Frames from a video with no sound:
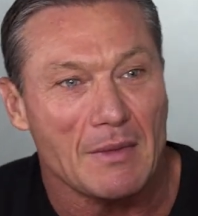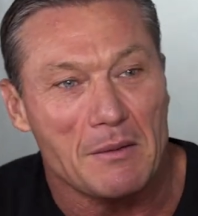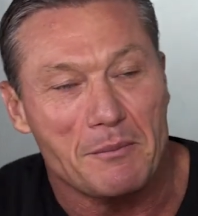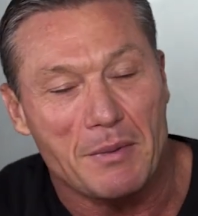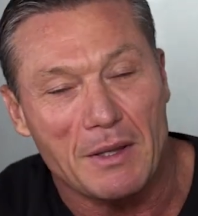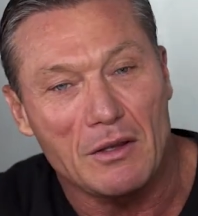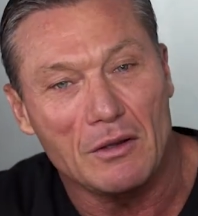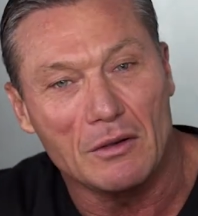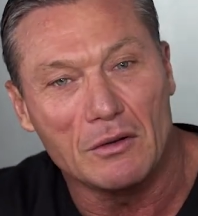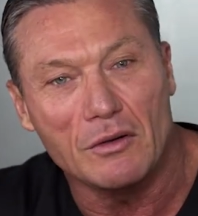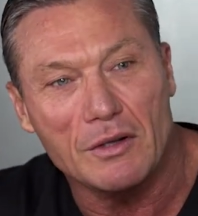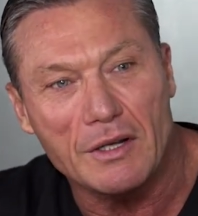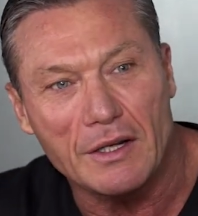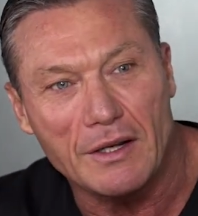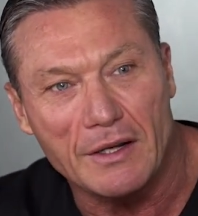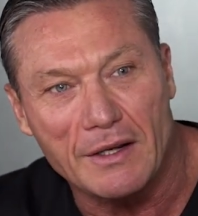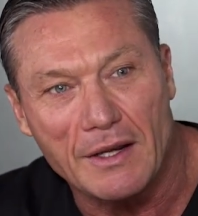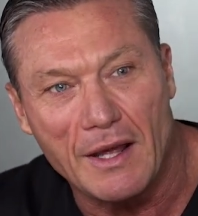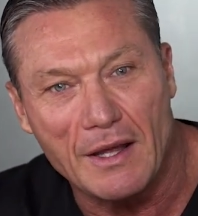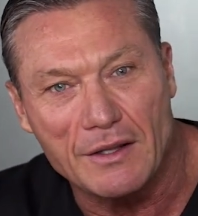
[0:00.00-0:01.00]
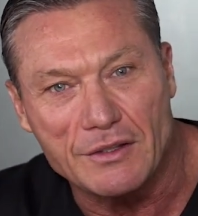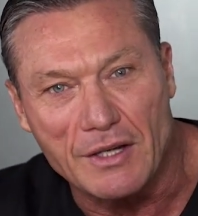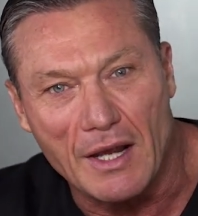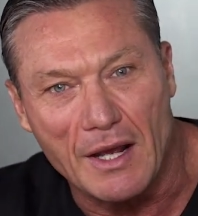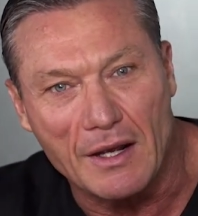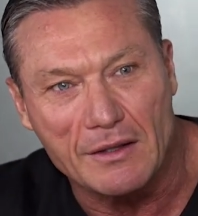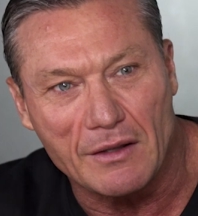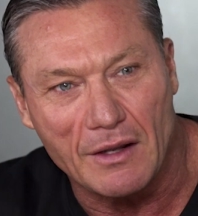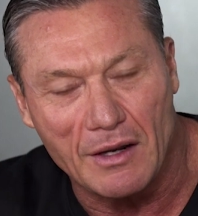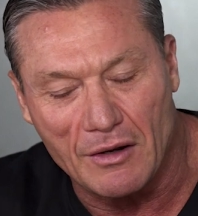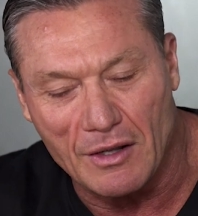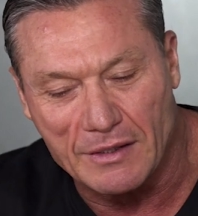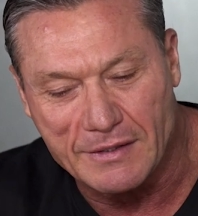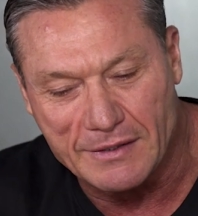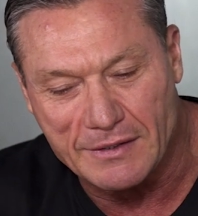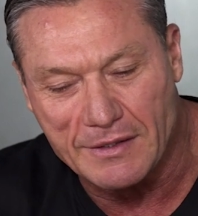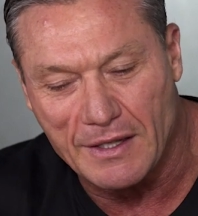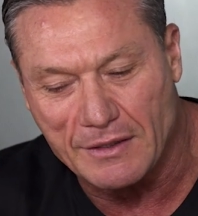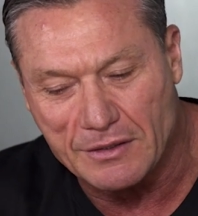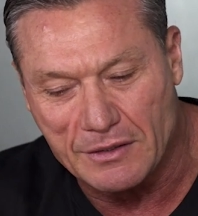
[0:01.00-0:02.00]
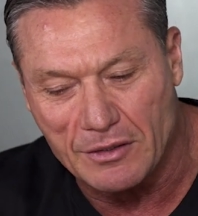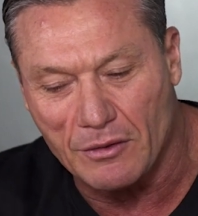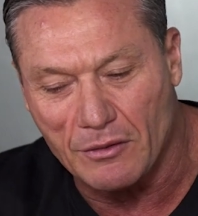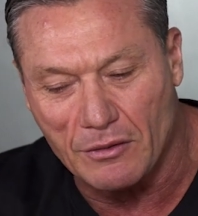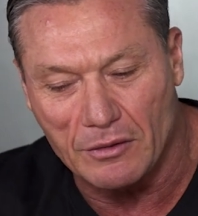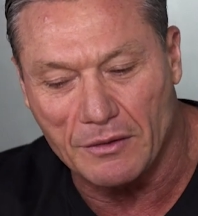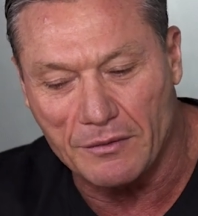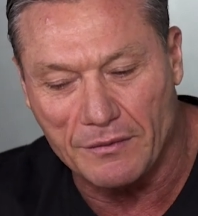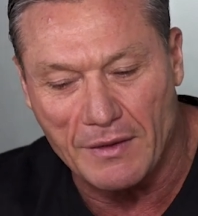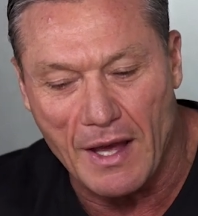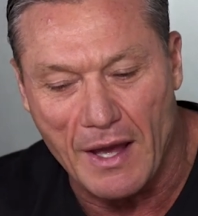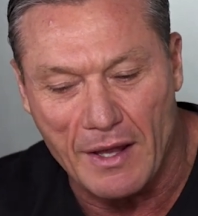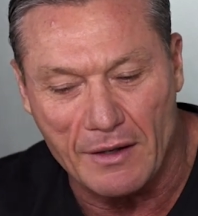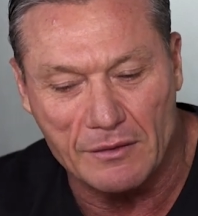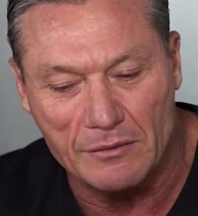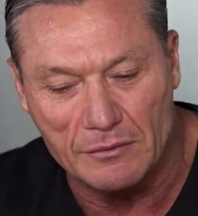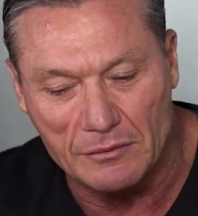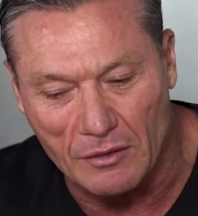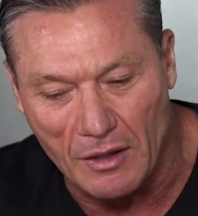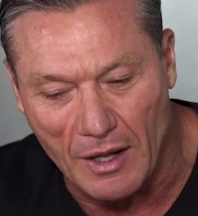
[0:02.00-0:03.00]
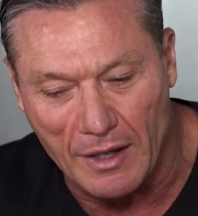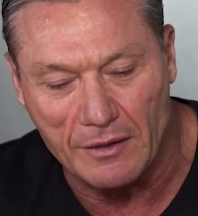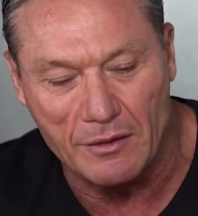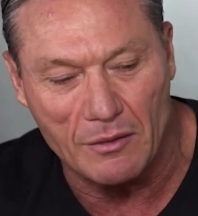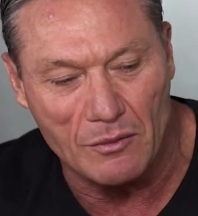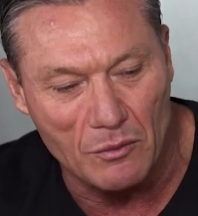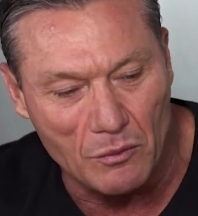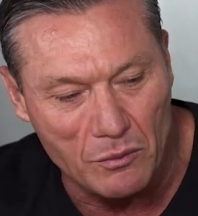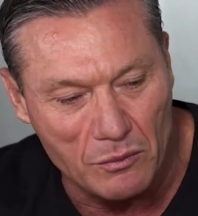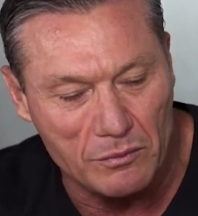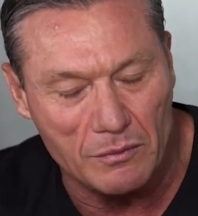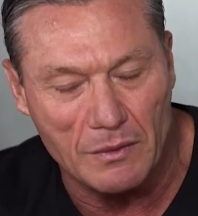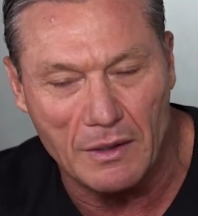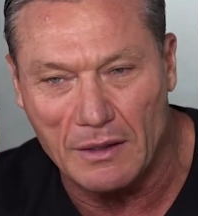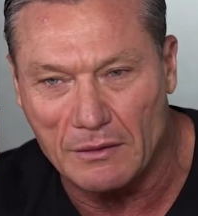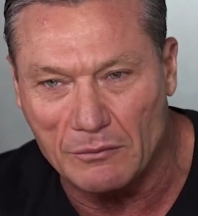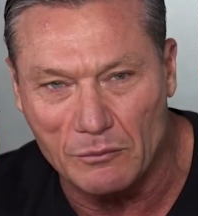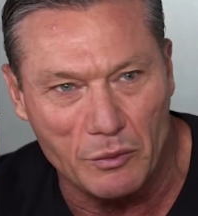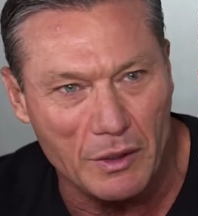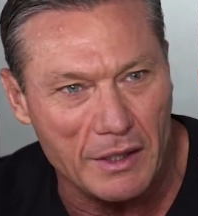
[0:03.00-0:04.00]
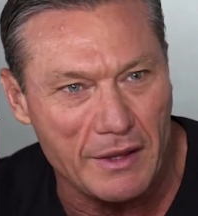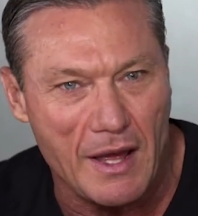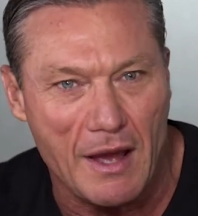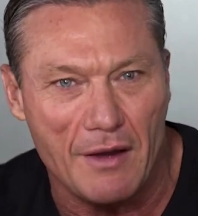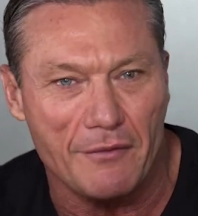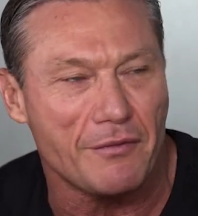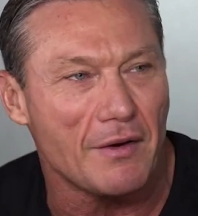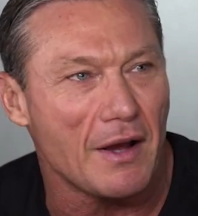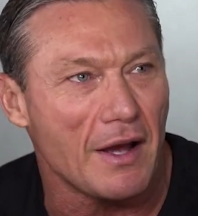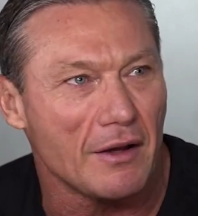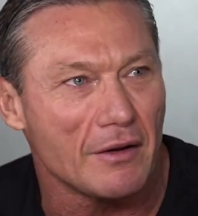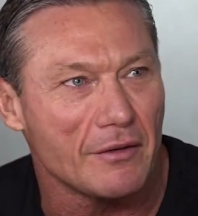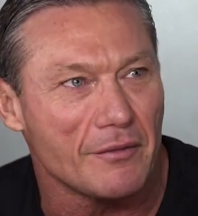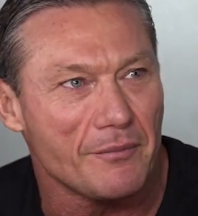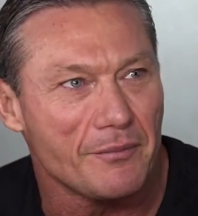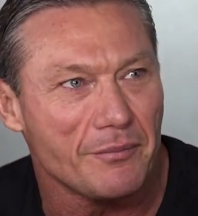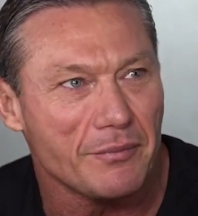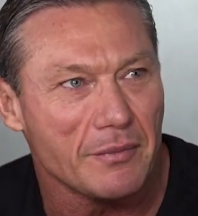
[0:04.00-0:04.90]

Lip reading: But you look at it now, Jack, and I stick to all of that, like without fail.